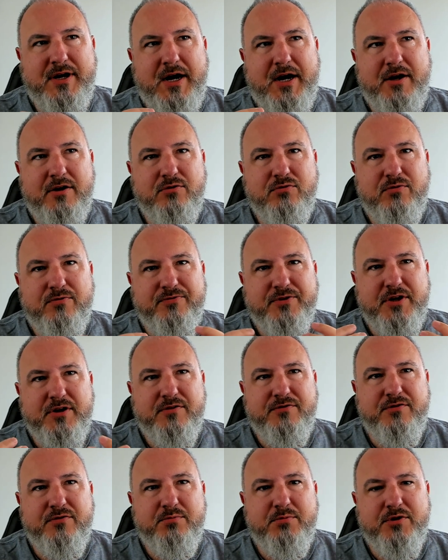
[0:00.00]
kind of
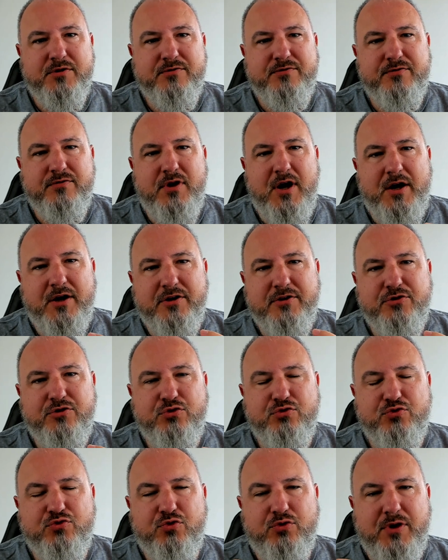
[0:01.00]
customers are
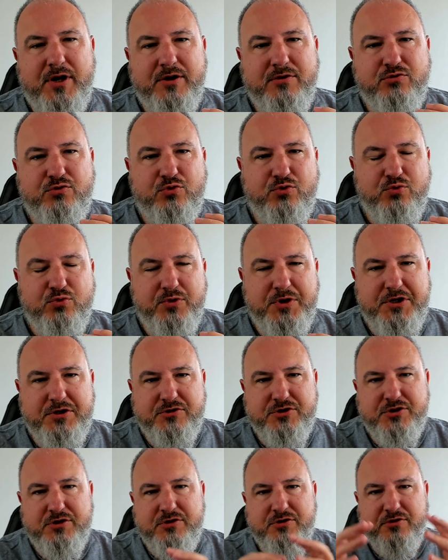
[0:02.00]
you trying to
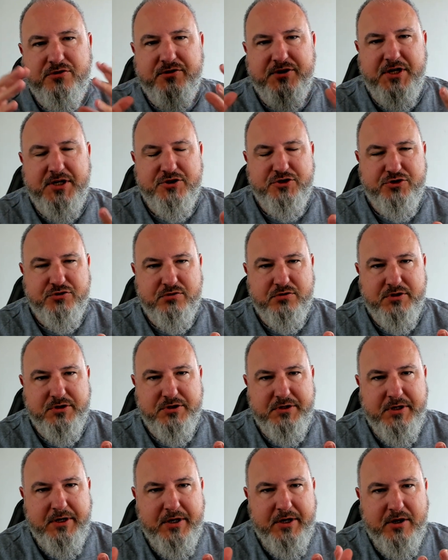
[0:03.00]
reach
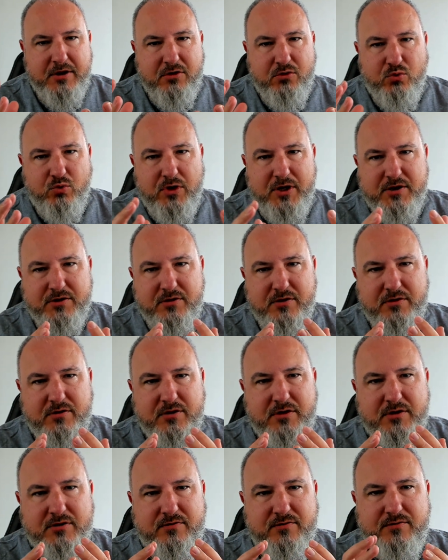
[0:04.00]
internationally what uh,
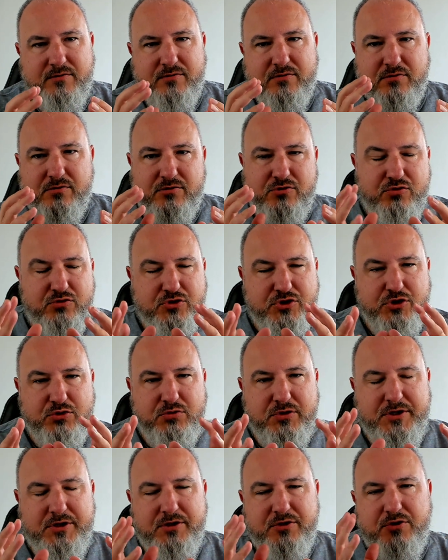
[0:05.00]
it's uh,
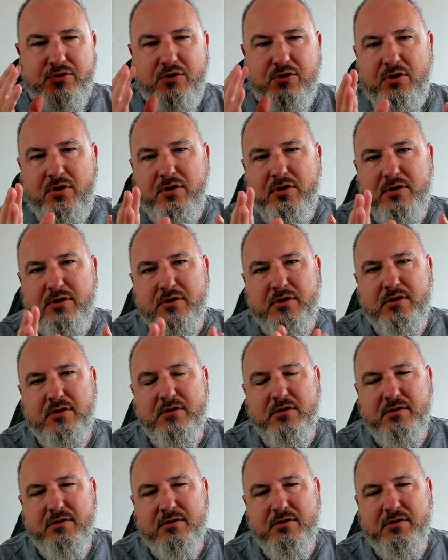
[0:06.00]
usually your